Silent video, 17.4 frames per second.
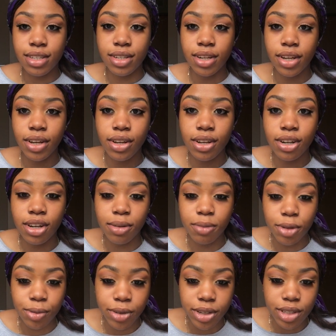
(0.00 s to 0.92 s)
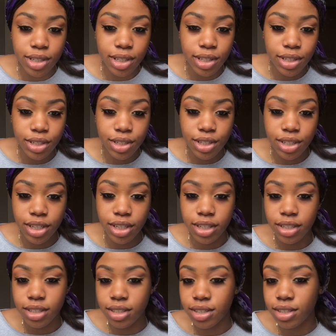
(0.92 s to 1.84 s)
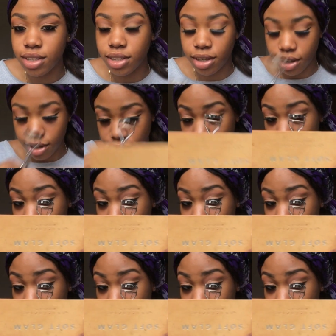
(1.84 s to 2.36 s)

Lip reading: you know, common resolutions, you know,